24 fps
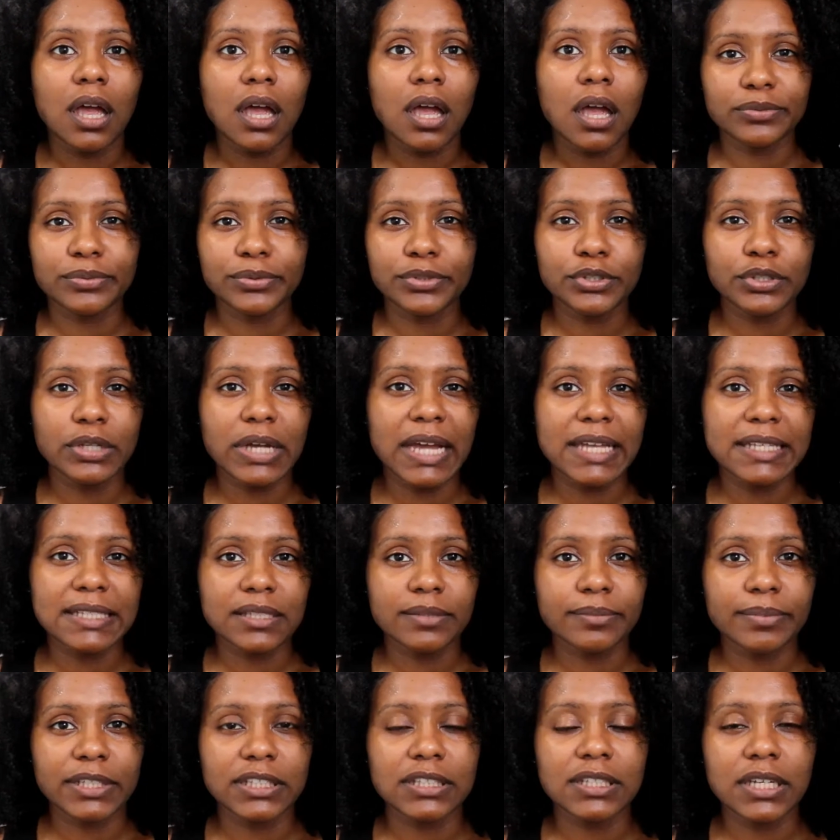talk to you guys
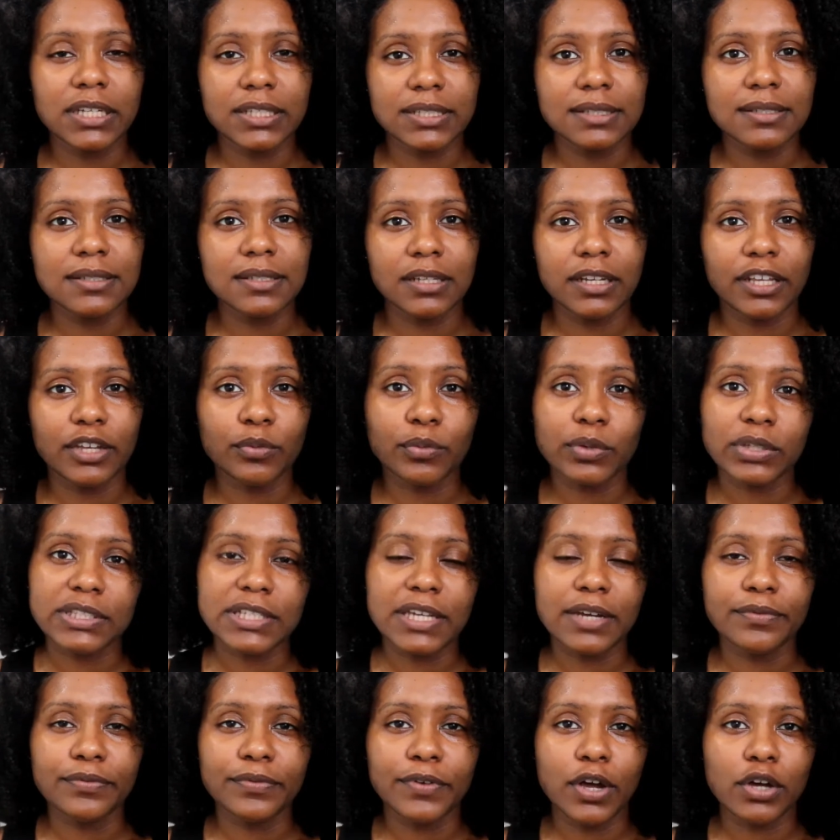a bit concerning what
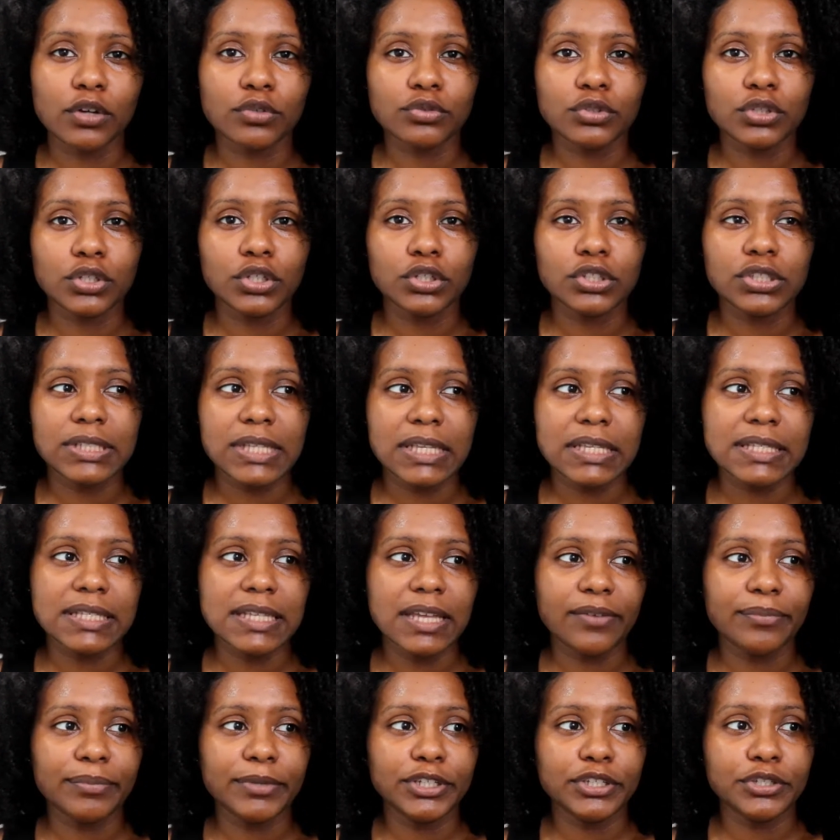I've found since
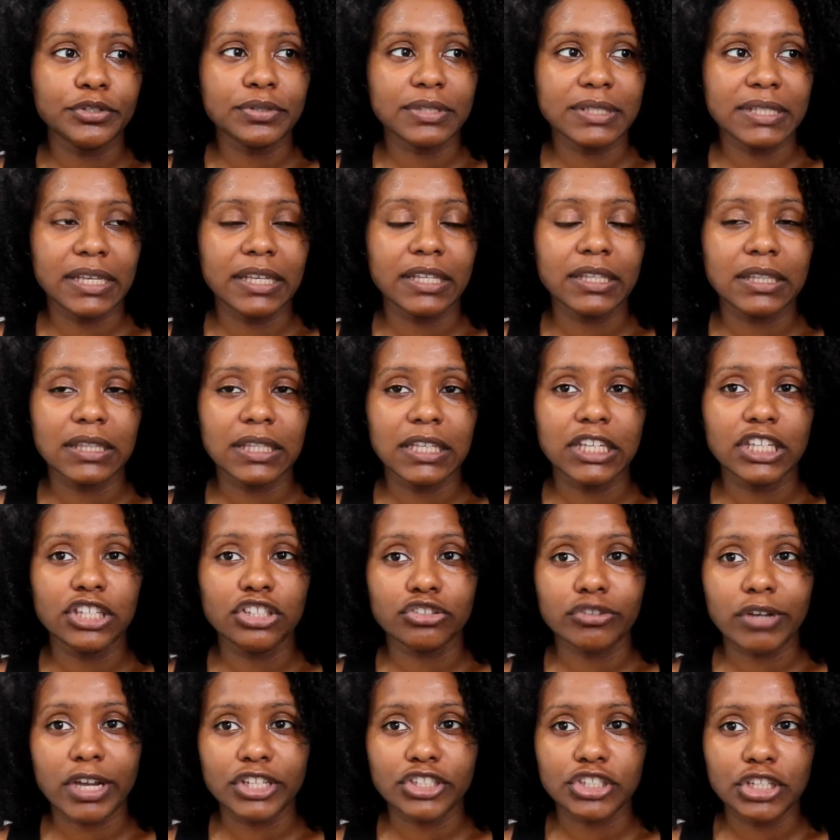I've been using the
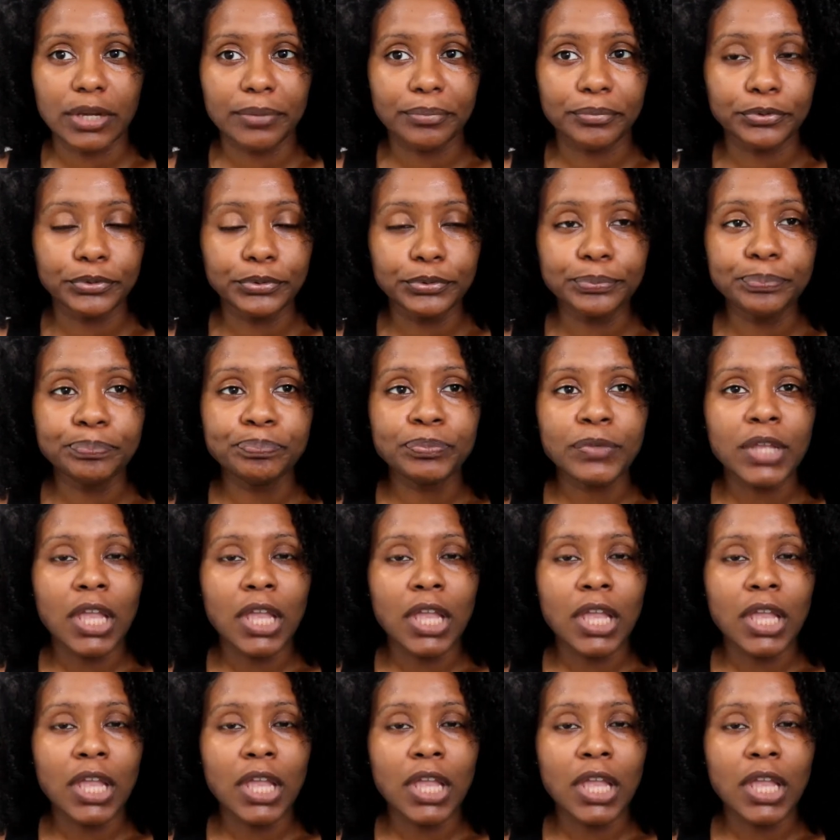dry shampoo.